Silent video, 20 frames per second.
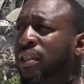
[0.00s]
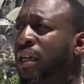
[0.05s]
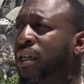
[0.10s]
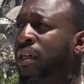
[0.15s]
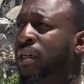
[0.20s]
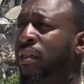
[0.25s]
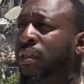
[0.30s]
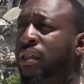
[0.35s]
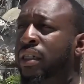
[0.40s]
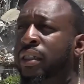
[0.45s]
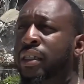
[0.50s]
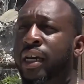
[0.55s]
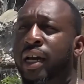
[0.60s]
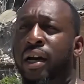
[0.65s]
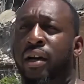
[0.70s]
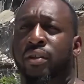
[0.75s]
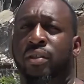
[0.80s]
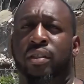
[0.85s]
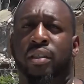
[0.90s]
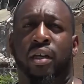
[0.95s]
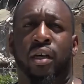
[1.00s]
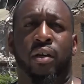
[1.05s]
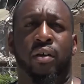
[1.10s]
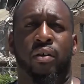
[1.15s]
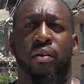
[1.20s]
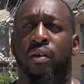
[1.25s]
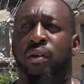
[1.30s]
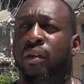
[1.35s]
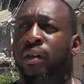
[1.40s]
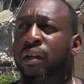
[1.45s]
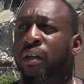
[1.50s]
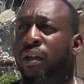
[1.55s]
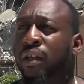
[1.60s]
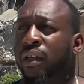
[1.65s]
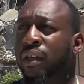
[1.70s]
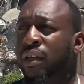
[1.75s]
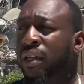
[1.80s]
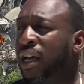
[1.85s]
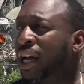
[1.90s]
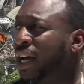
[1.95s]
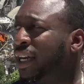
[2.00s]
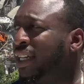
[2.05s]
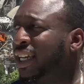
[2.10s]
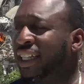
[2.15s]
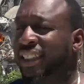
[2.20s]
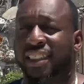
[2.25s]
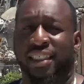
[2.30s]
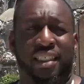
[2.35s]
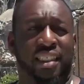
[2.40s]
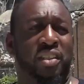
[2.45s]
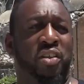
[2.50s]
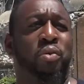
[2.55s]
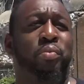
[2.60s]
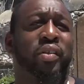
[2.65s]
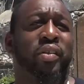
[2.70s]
are gone now, so I guess it's a new